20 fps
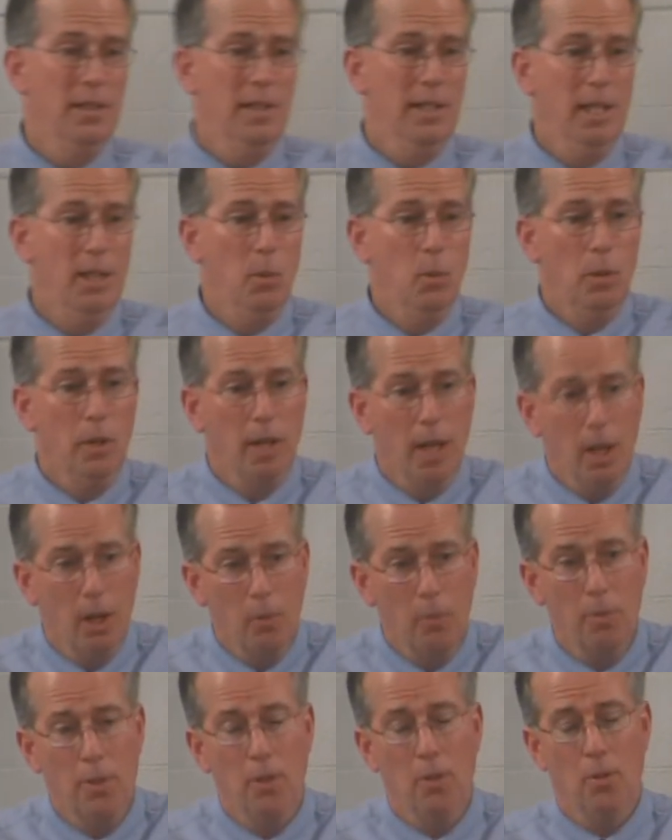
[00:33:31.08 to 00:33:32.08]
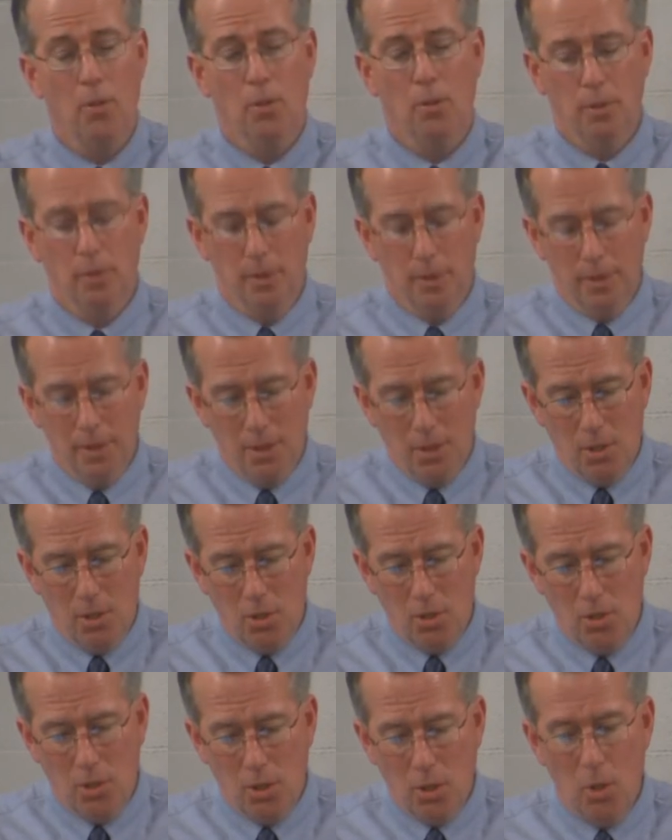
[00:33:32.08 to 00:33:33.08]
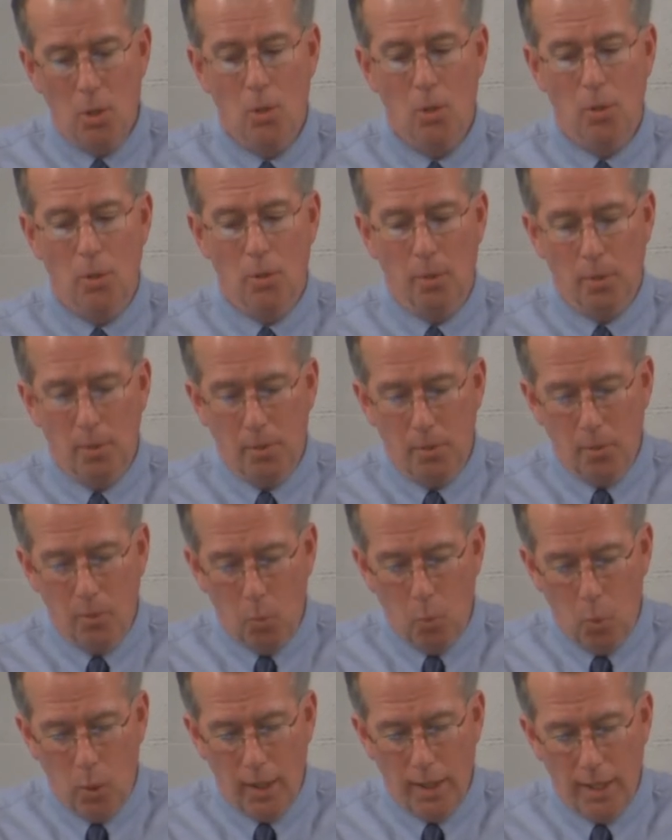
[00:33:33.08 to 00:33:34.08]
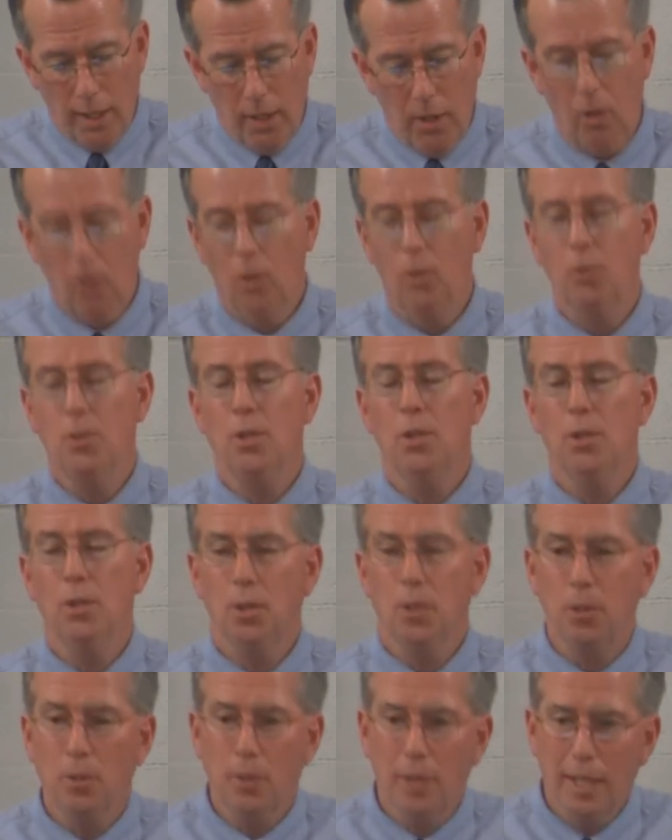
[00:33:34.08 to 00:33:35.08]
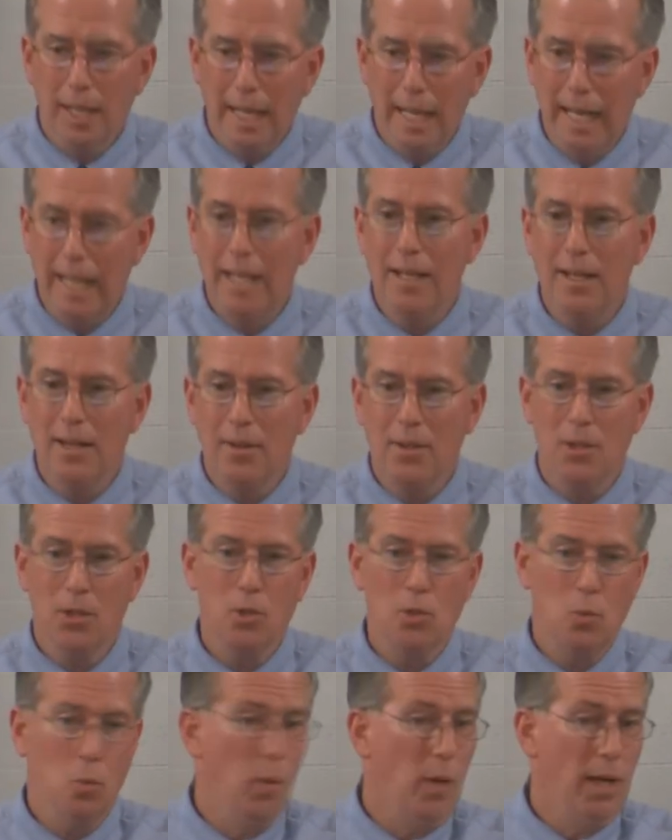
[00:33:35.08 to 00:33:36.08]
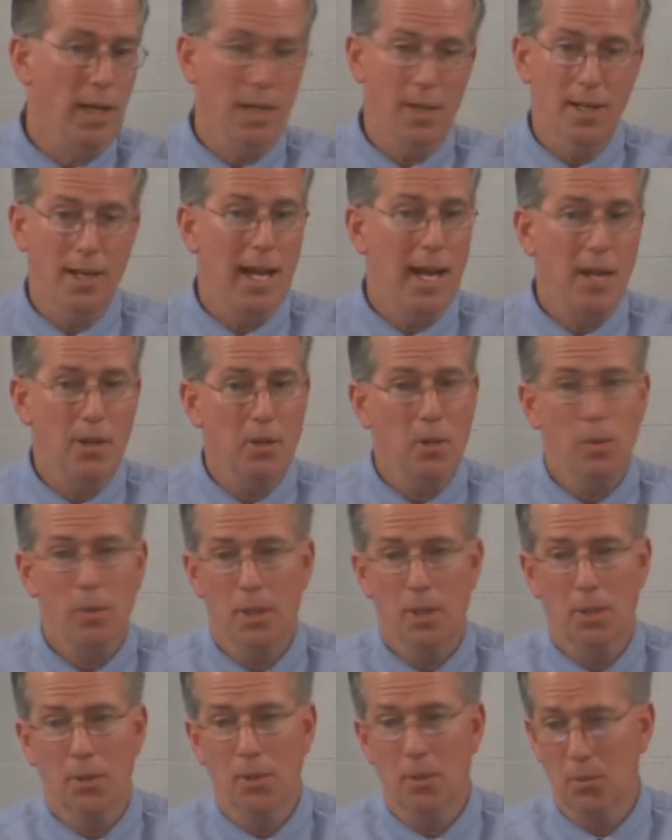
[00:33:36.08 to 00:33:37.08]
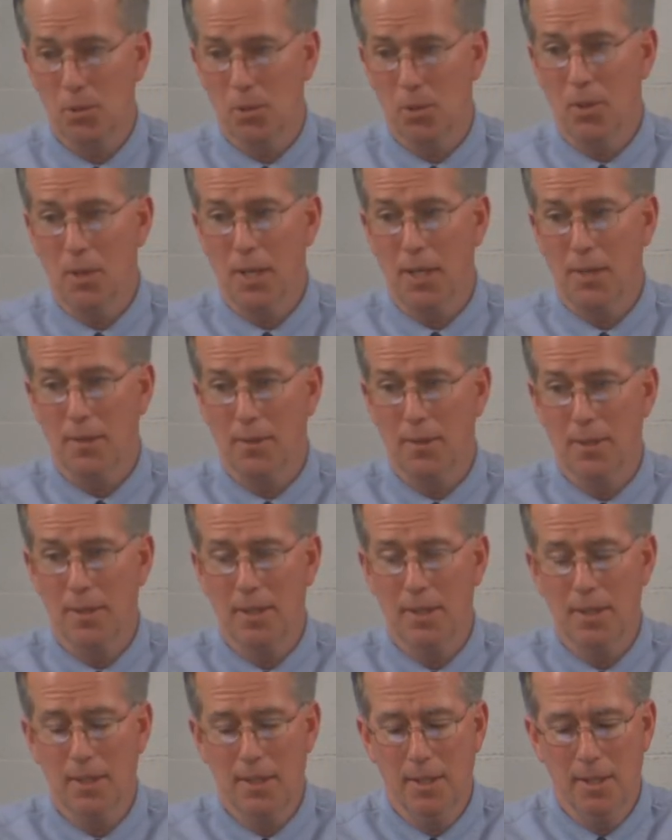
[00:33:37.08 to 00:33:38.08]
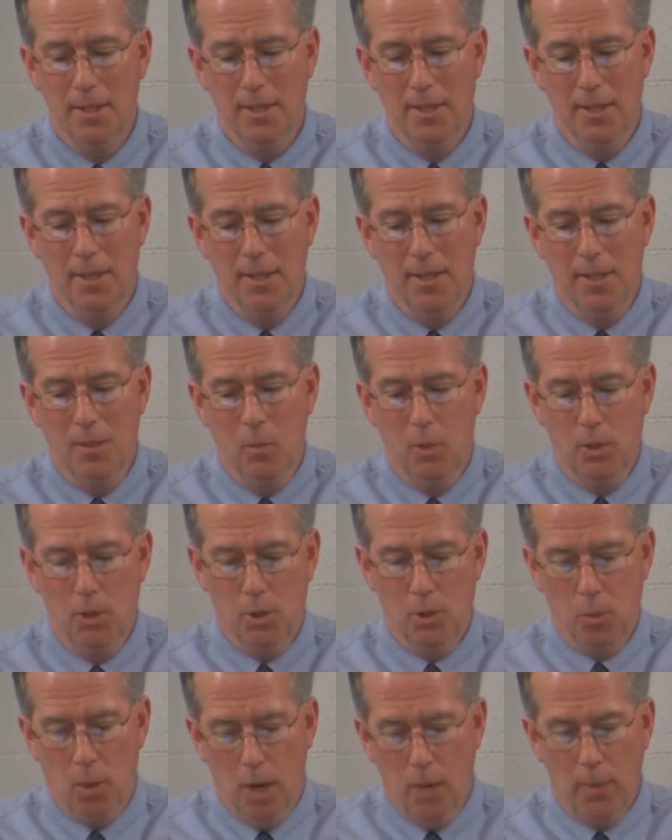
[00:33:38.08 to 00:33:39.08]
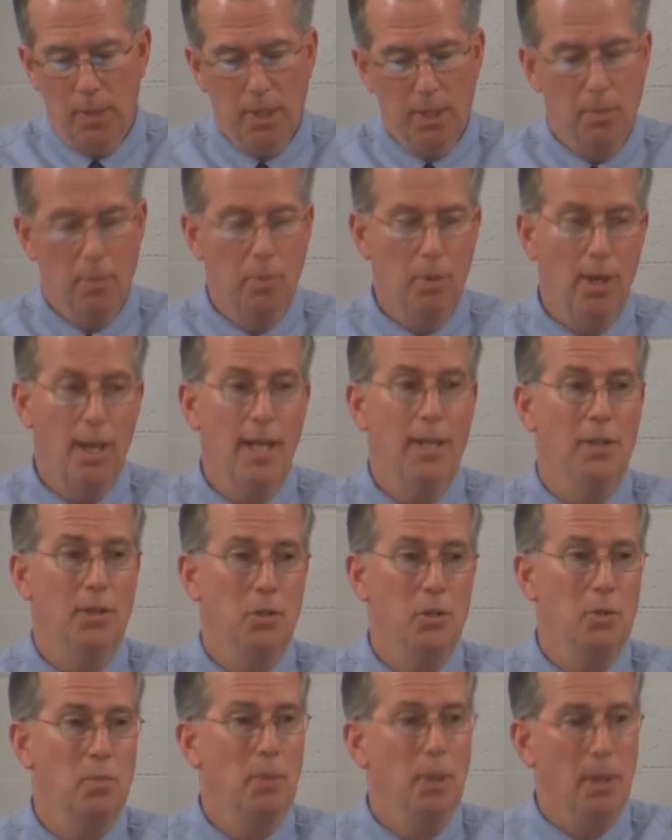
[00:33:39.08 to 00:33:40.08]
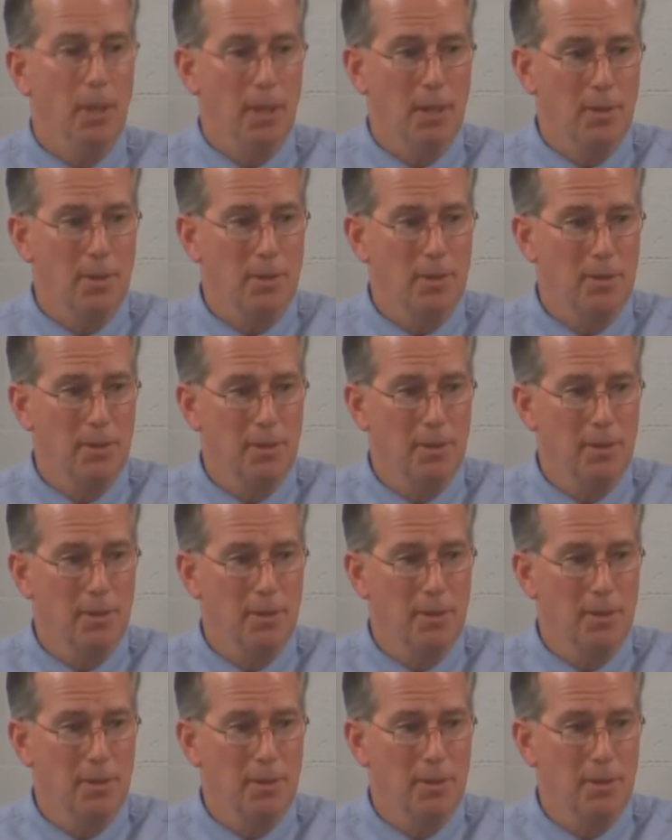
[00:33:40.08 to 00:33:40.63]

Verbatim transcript: He will help you do what He calls you to do in this way. You can't do it in your own strength, which is why we need to pray in the Spirit